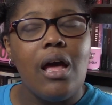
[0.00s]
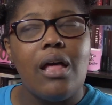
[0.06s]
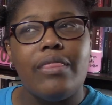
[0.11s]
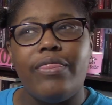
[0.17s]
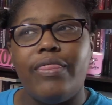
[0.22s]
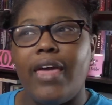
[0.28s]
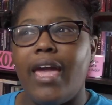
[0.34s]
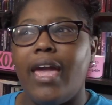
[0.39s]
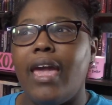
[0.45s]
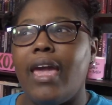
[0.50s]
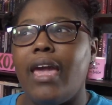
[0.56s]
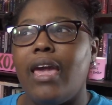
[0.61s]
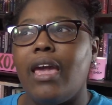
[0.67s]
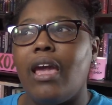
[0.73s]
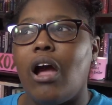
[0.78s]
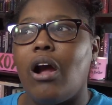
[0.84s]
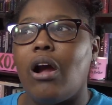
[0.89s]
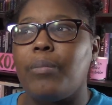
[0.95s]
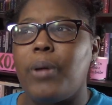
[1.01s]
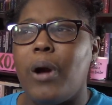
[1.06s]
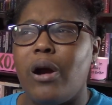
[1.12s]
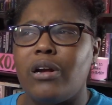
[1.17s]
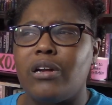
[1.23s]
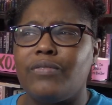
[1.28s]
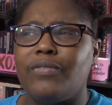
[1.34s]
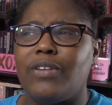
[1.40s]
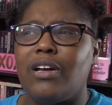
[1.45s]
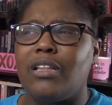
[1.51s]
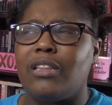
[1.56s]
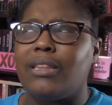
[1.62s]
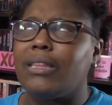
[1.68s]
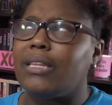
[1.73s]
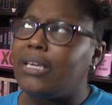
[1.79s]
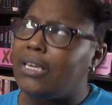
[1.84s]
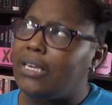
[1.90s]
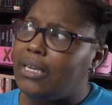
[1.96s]
They are part of a
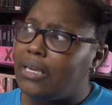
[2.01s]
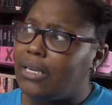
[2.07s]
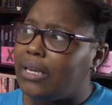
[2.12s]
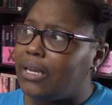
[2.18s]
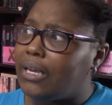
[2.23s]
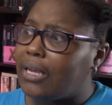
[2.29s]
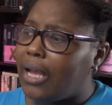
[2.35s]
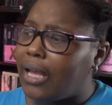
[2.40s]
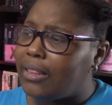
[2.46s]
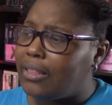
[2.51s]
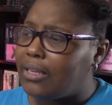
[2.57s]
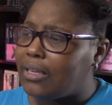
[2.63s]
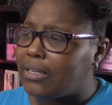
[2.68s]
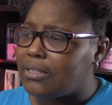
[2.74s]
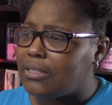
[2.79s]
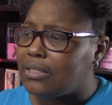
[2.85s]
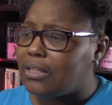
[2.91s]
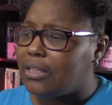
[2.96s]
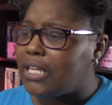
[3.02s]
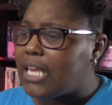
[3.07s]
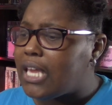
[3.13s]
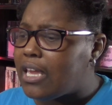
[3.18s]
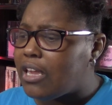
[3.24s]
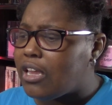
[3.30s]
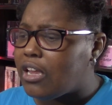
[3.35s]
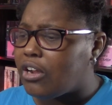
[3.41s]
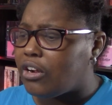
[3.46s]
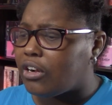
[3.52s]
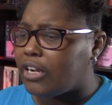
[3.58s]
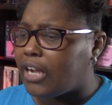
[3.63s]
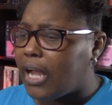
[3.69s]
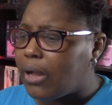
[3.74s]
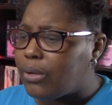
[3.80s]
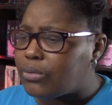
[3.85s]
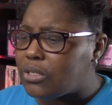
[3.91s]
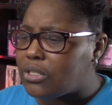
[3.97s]
league. I think it's league or
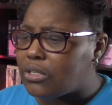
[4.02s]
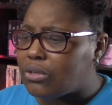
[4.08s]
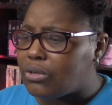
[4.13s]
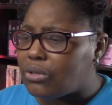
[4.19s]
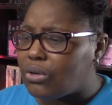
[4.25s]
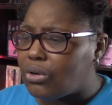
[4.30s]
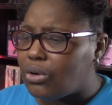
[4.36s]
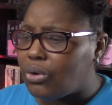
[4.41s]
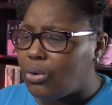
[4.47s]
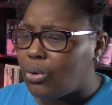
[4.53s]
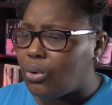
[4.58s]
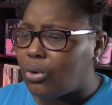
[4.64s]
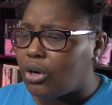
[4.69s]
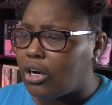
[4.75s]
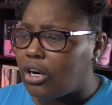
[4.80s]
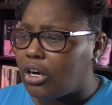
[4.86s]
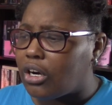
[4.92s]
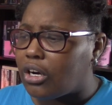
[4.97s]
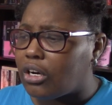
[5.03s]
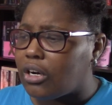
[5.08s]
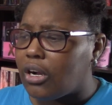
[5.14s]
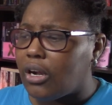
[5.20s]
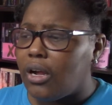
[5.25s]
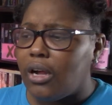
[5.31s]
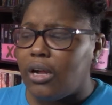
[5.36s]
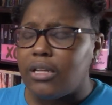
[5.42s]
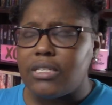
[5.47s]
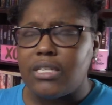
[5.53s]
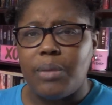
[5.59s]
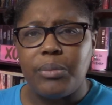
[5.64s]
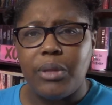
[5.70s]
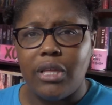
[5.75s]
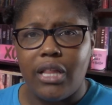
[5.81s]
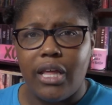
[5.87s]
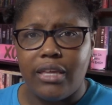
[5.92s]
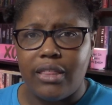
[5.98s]
council or
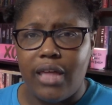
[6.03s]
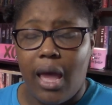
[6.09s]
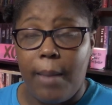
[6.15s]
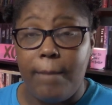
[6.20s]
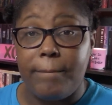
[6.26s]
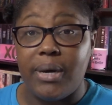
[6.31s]
something like that.